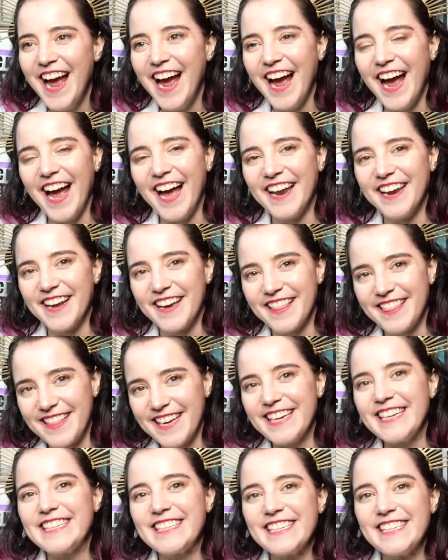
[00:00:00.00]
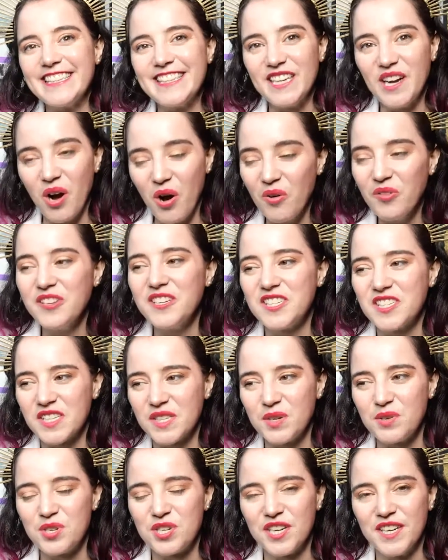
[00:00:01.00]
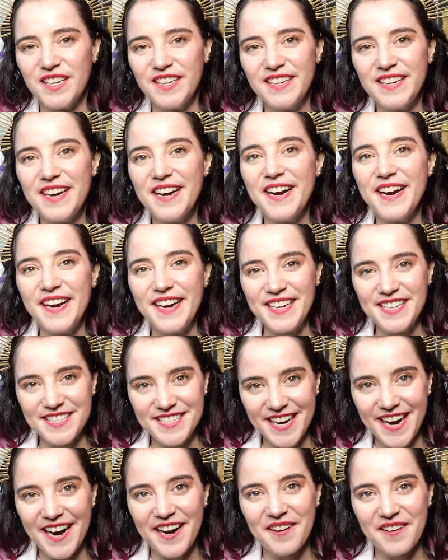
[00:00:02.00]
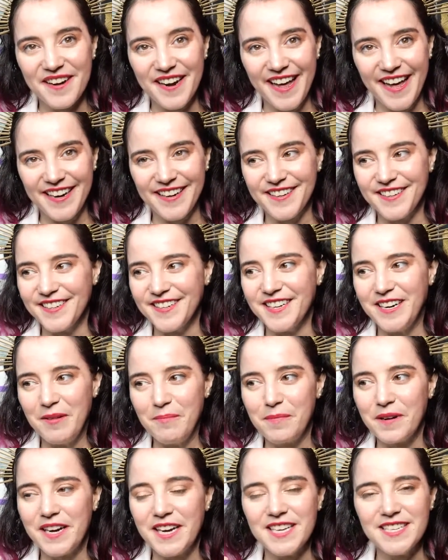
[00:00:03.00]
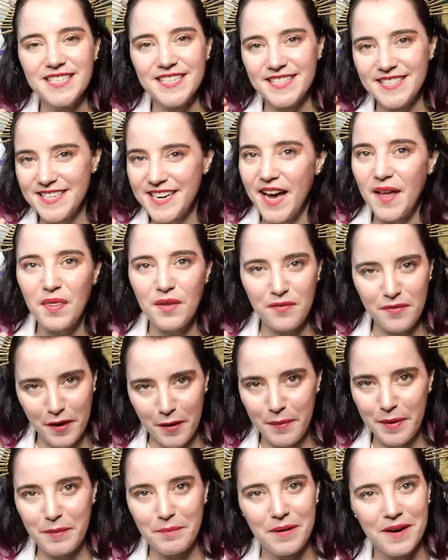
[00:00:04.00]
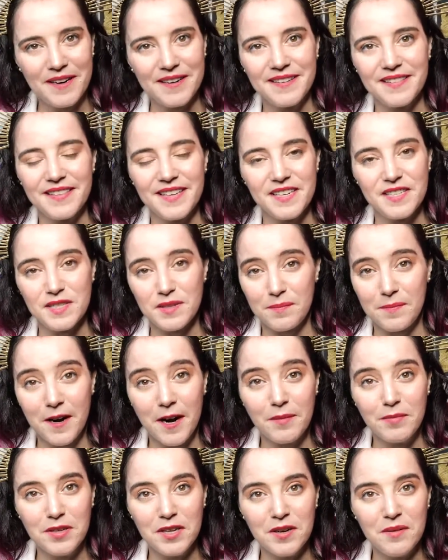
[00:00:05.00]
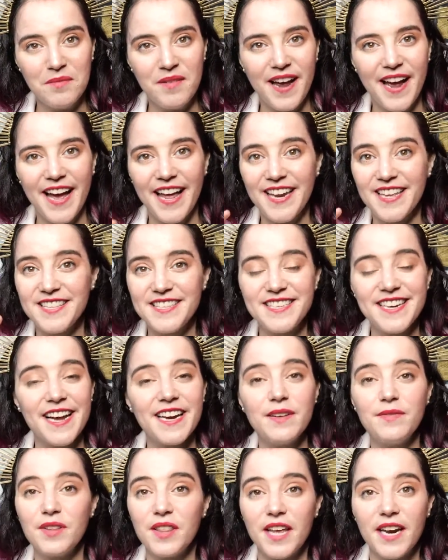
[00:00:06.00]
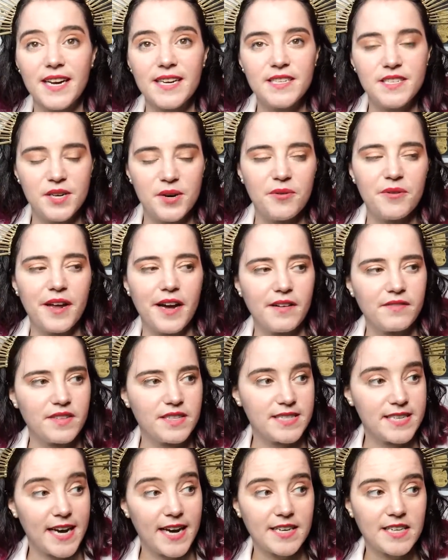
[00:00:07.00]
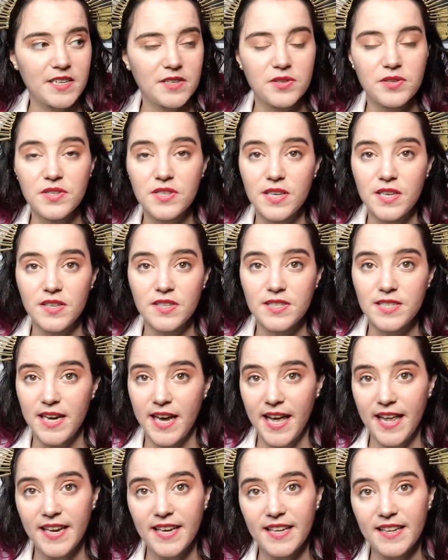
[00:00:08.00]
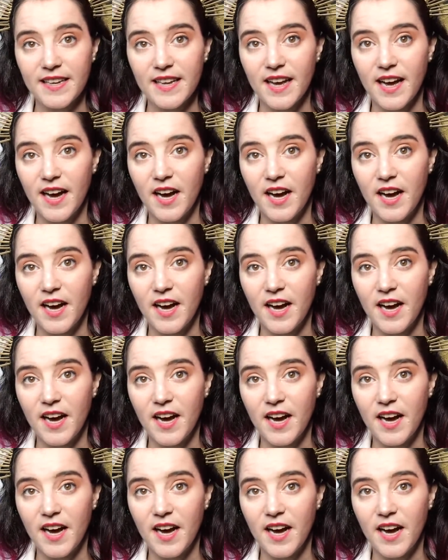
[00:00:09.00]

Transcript: And I think the only solution is to hire an editor, because it's not the filming part that is the problem. And it's not even that I don't have the technical skills to edit.